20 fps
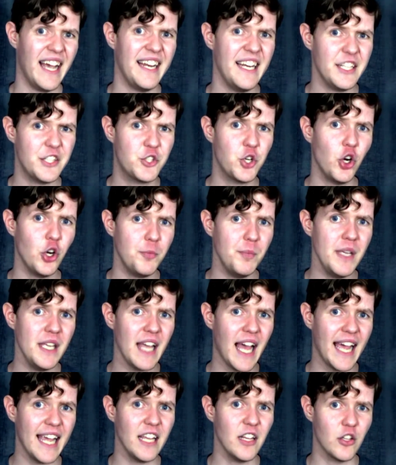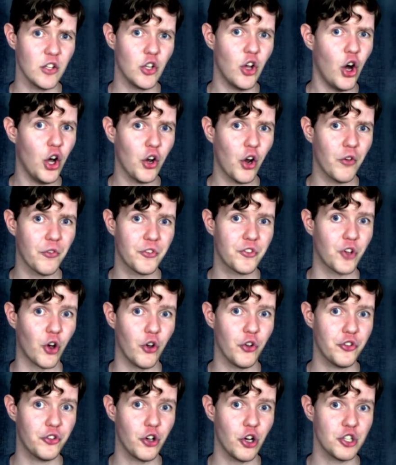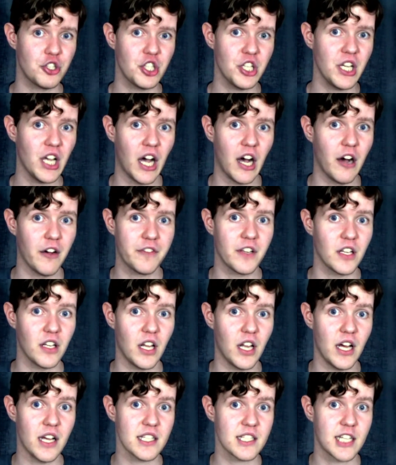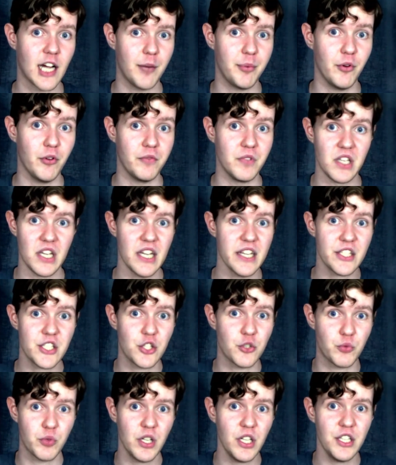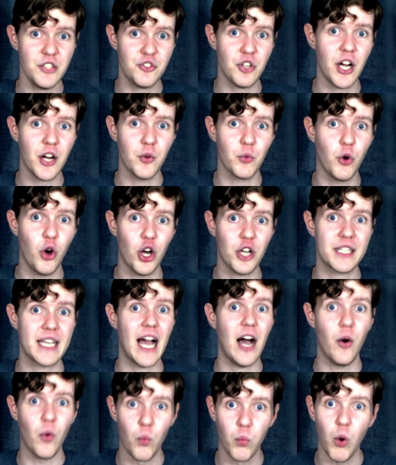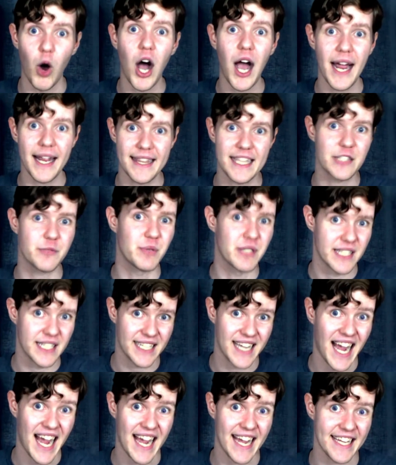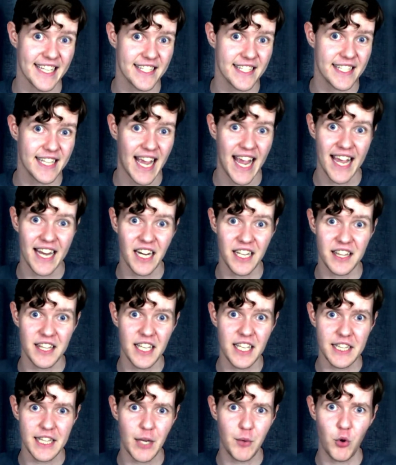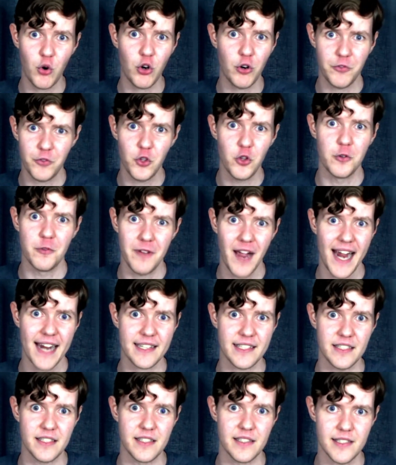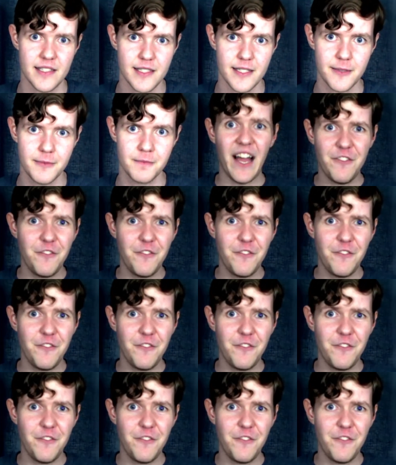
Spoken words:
And it took me a lot of soul searching after the last couple of years to really try to work out why this was the case. And I think there were a few factors.